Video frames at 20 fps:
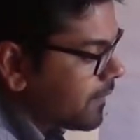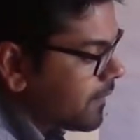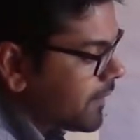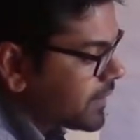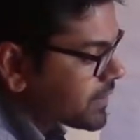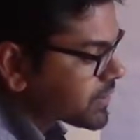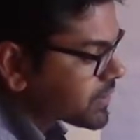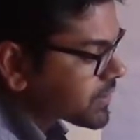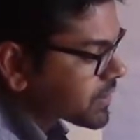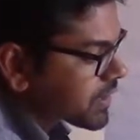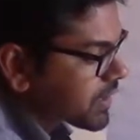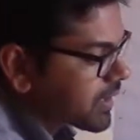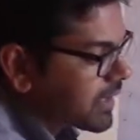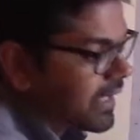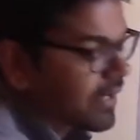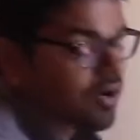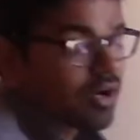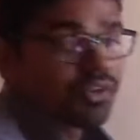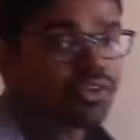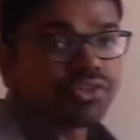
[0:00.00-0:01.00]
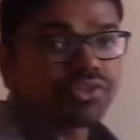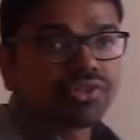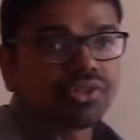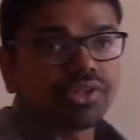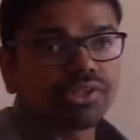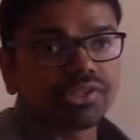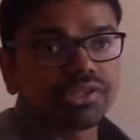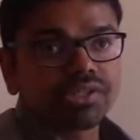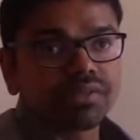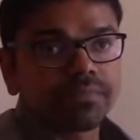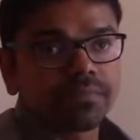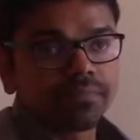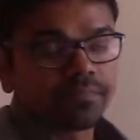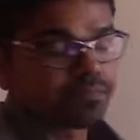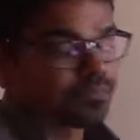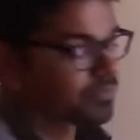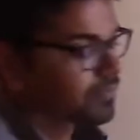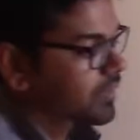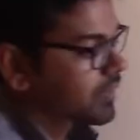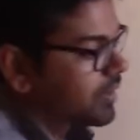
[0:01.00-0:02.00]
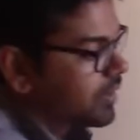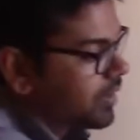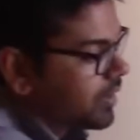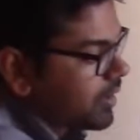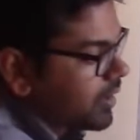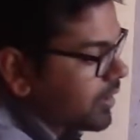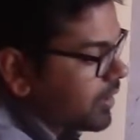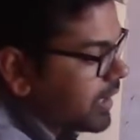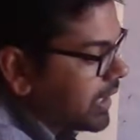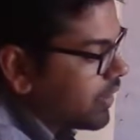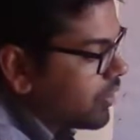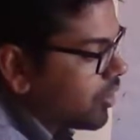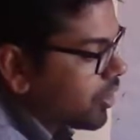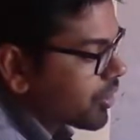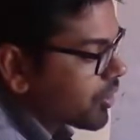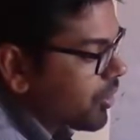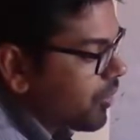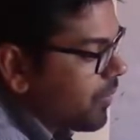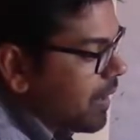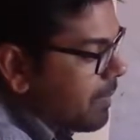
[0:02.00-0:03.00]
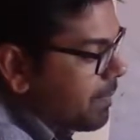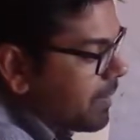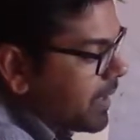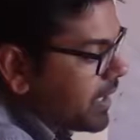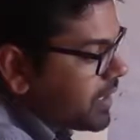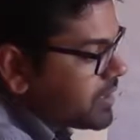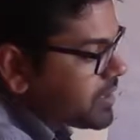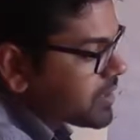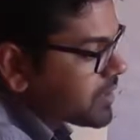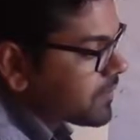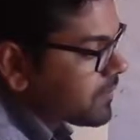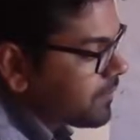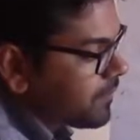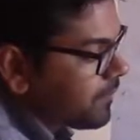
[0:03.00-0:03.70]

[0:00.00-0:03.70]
they click on the search, they go to a web page,